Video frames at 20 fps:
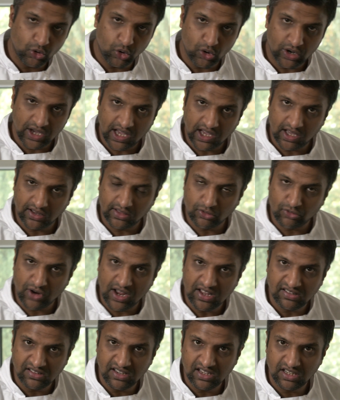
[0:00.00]
cooking, and the
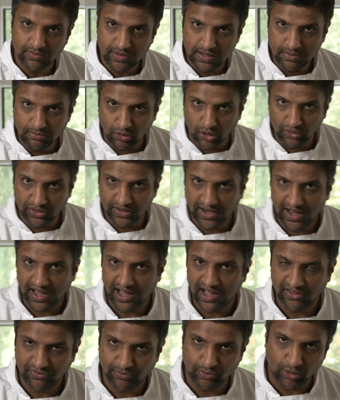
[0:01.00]
rice needs to be more than
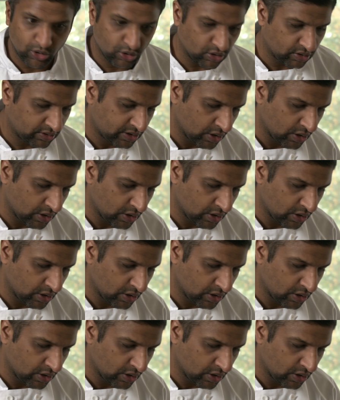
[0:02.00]
half boiled.